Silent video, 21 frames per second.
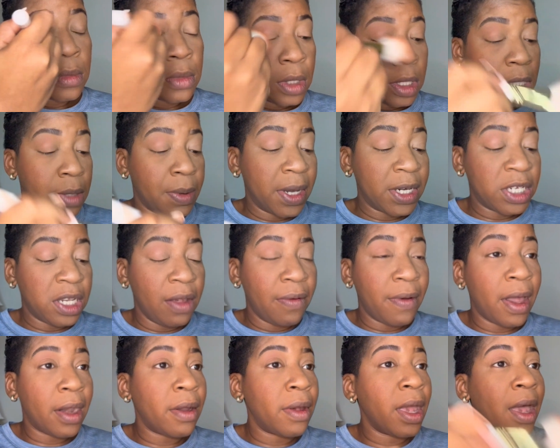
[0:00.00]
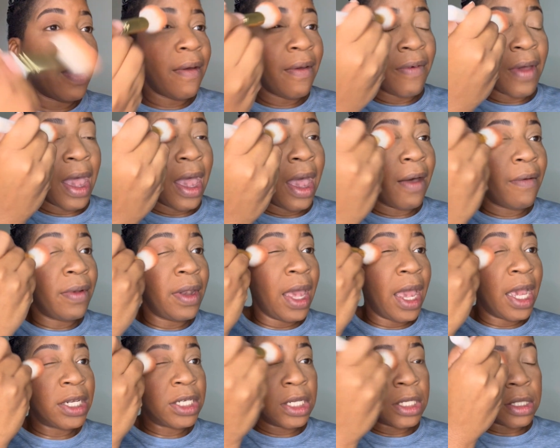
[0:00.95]
Especially if I have
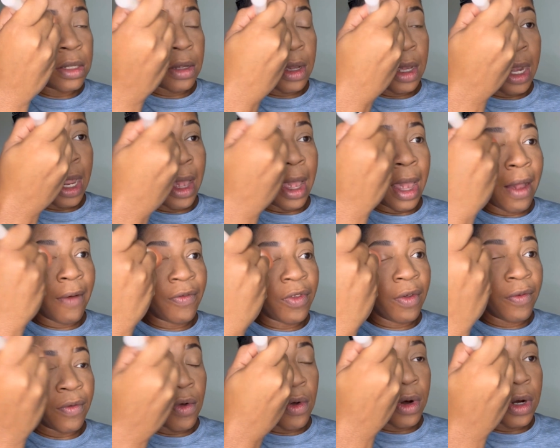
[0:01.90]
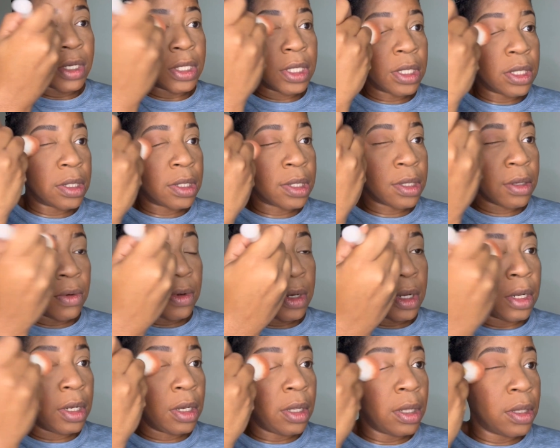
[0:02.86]
lashes on, I have to, of course, do it a
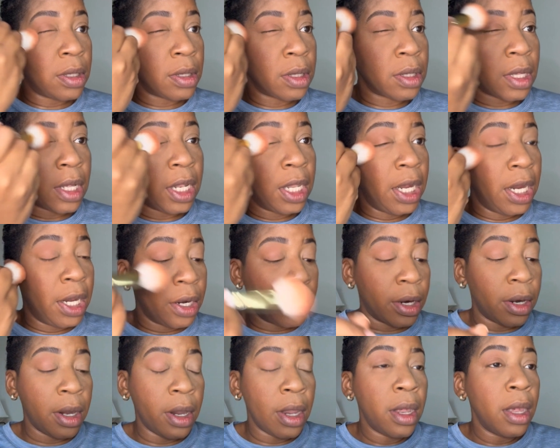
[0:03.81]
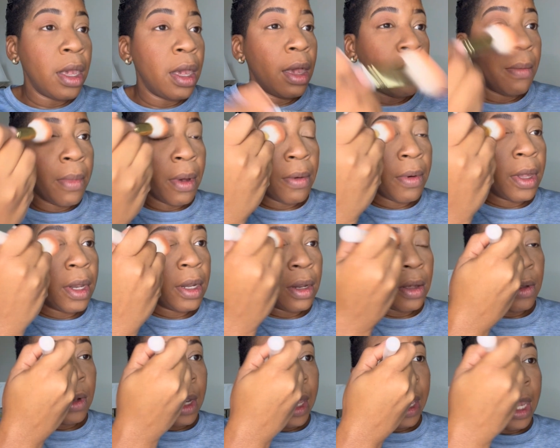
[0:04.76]
little cleaner. But with no
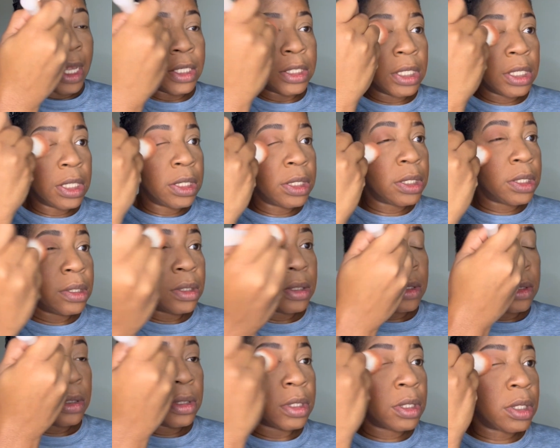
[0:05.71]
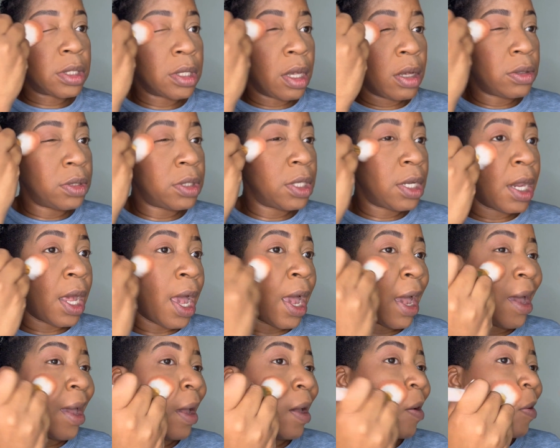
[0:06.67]
lashes, just go to the
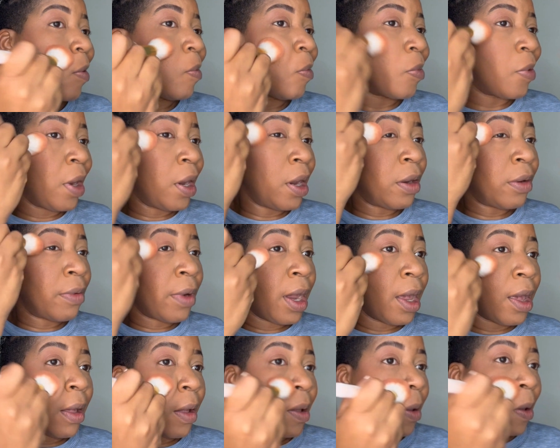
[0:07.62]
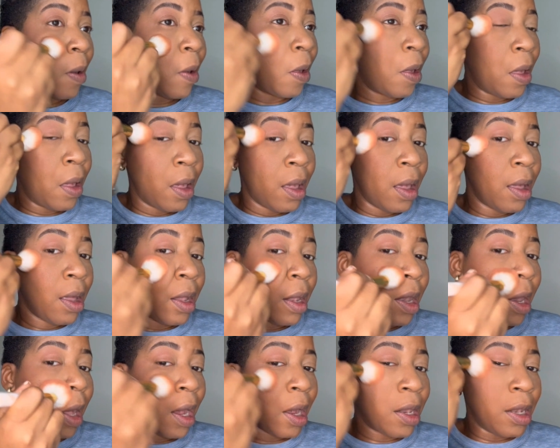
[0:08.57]
eye and bring it around.
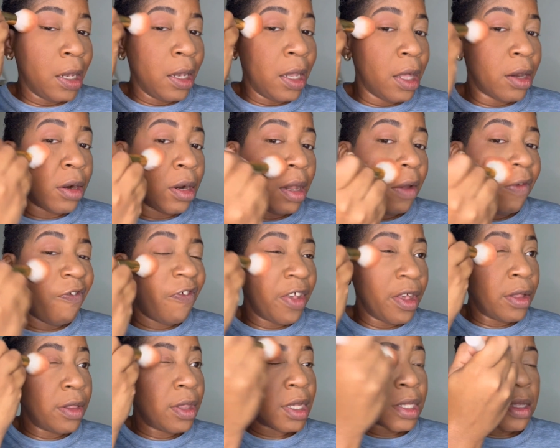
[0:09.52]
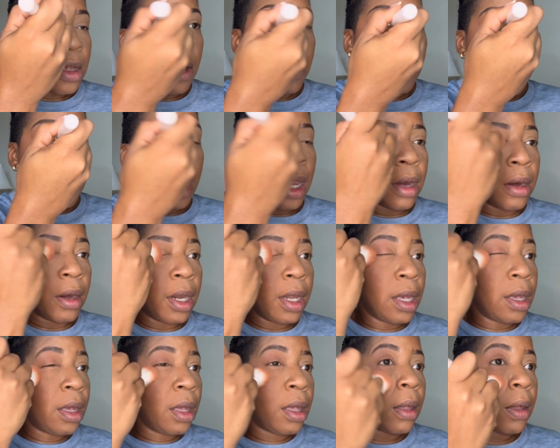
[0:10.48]
Like literally fill this whole
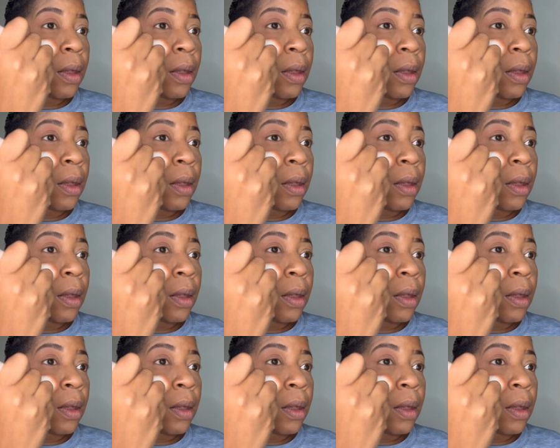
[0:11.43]
area